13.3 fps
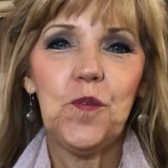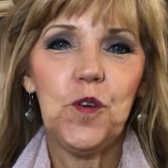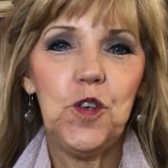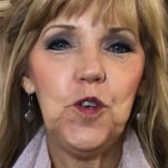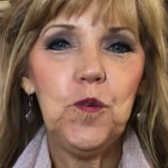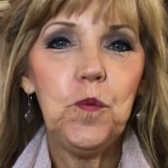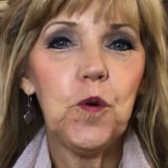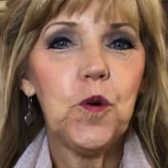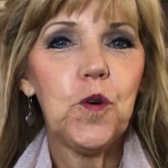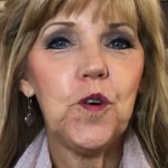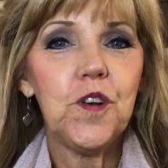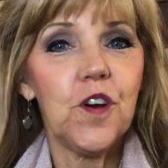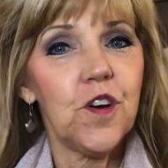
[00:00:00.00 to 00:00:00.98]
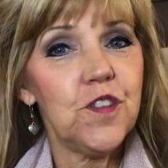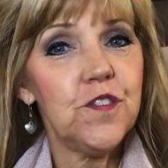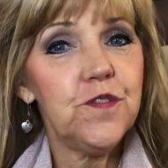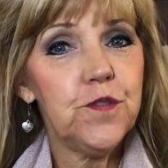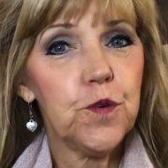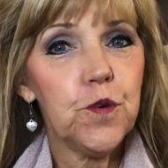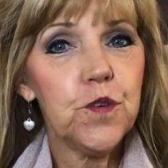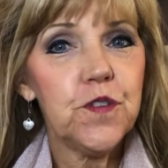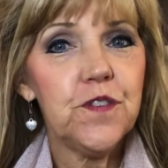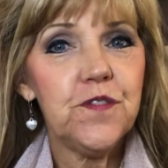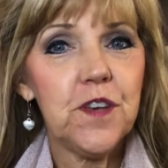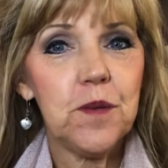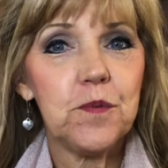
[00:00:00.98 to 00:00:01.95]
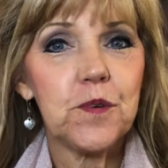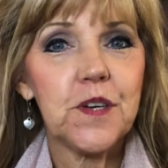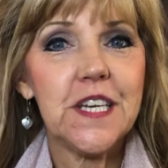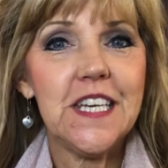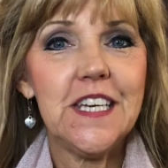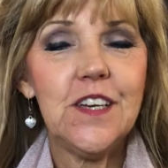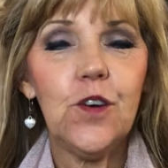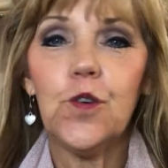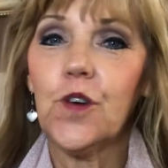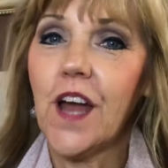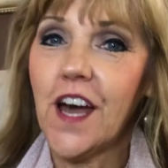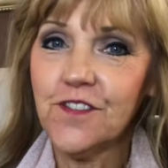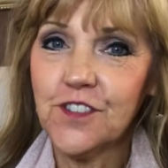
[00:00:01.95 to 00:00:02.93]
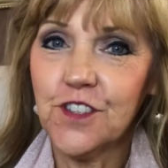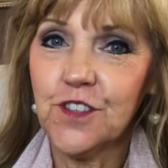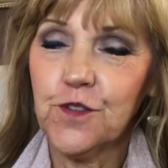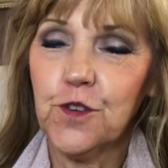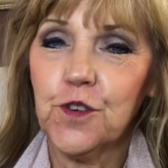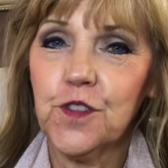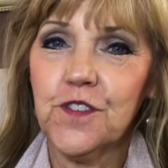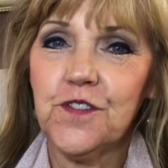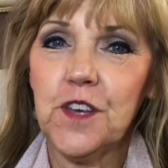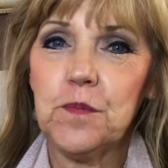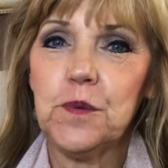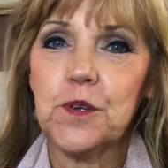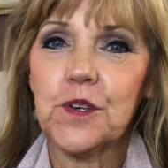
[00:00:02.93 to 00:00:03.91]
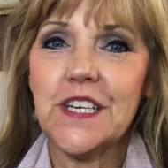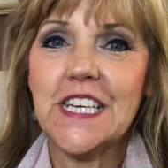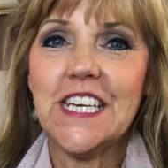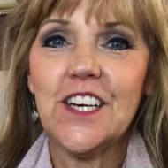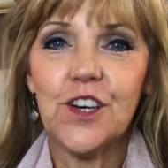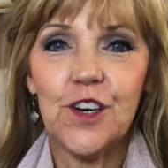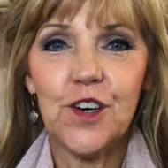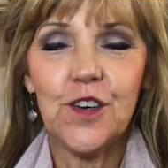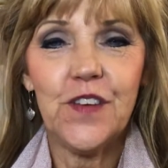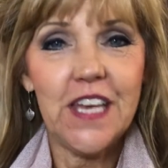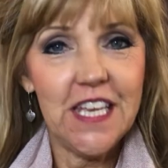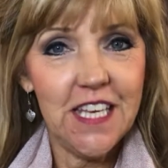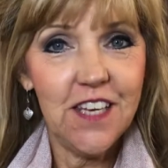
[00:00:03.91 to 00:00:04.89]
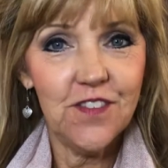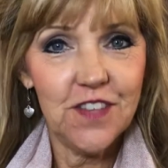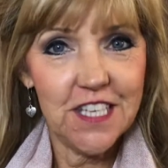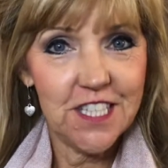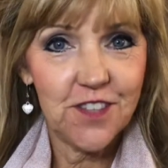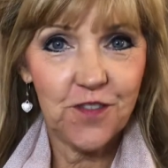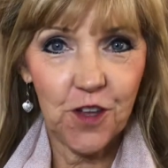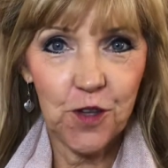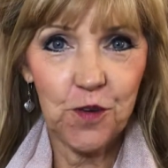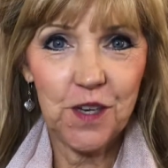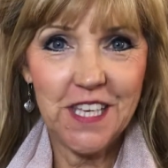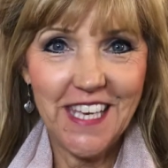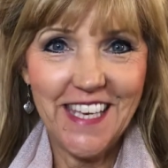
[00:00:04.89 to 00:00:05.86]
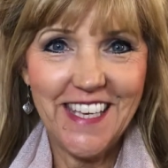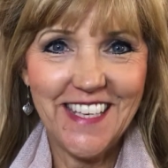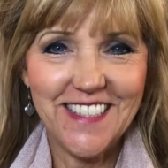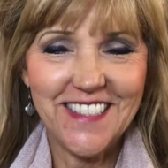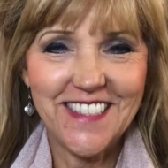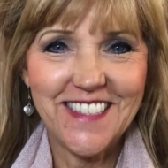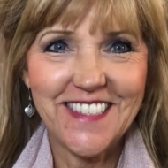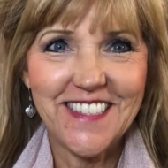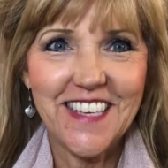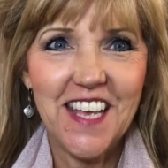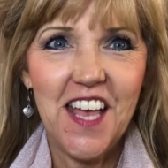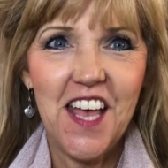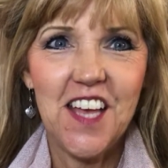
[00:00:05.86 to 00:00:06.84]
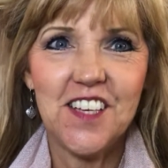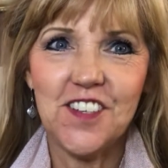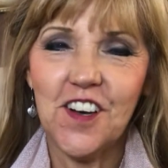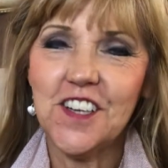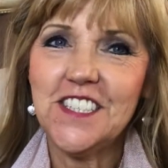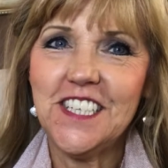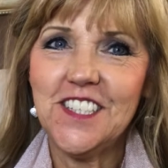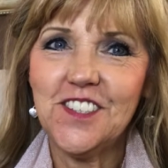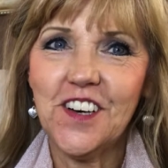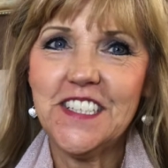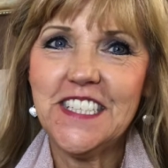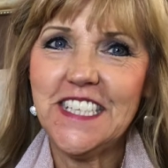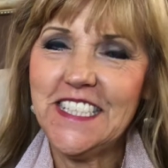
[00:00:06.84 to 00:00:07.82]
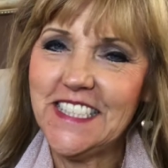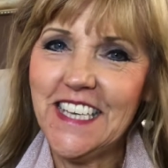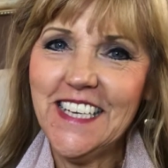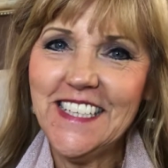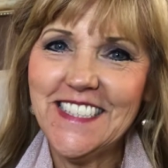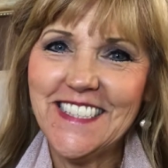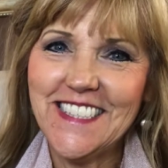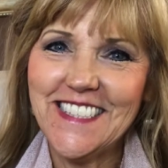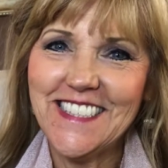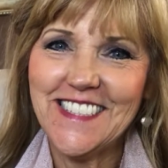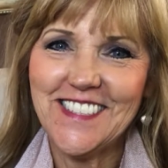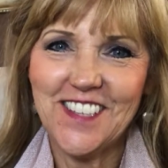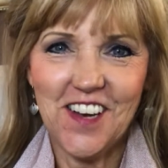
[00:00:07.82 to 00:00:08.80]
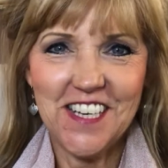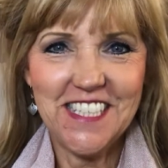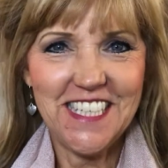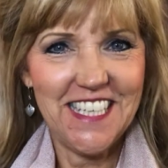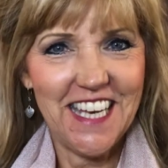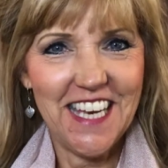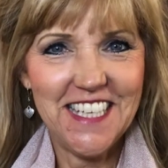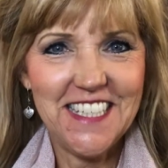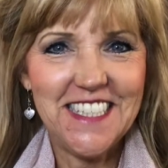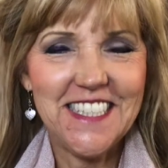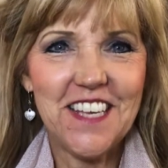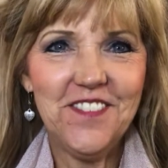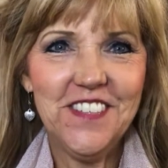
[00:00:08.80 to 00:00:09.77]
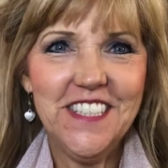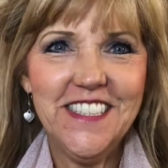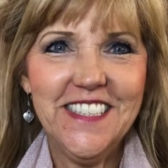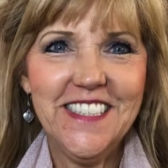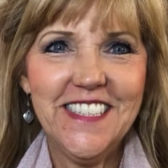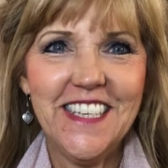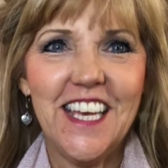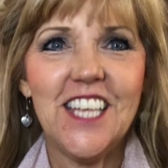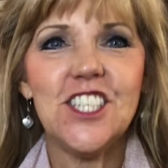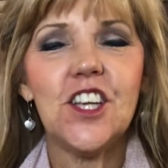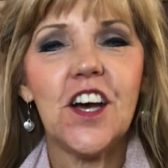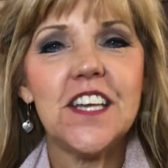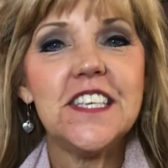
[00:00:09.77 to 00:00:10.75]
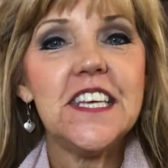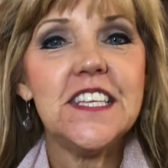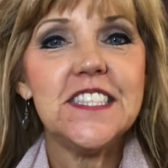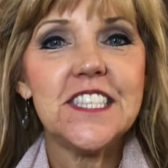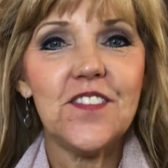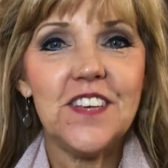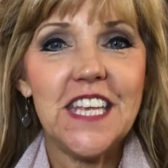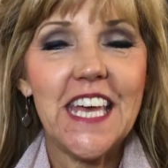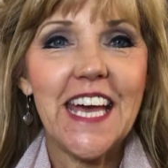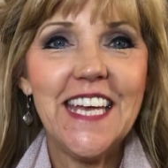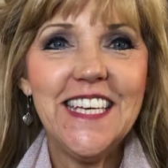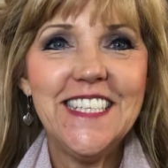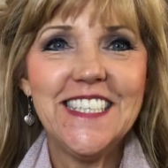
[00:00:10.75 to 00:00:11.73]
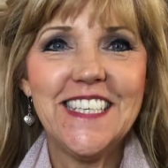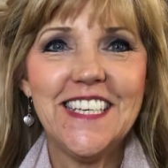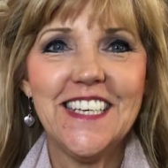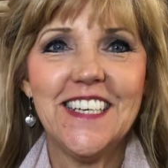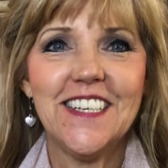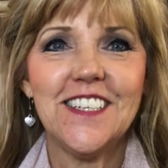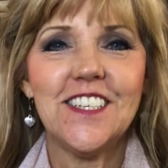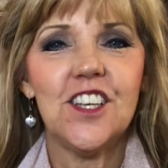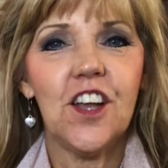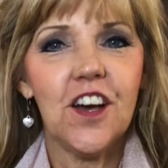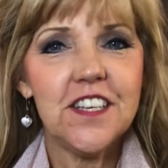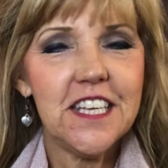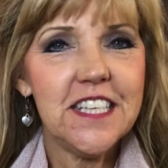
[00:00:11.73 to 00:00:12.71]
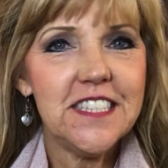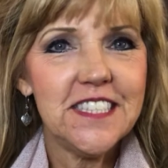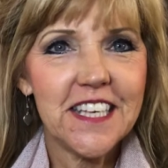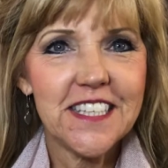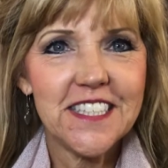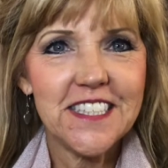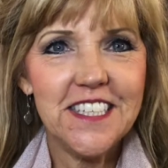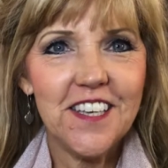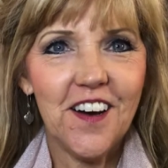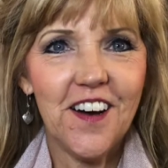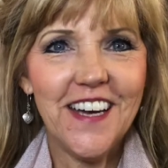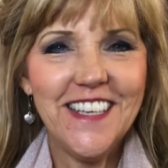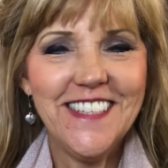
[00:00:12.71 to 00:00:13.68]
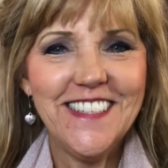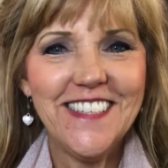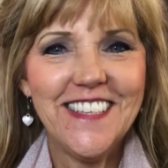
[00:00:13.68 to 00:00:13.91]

you born on the 4th of February or after the 4th of February of any of these following years? 1996, 1987, 1978, 1969,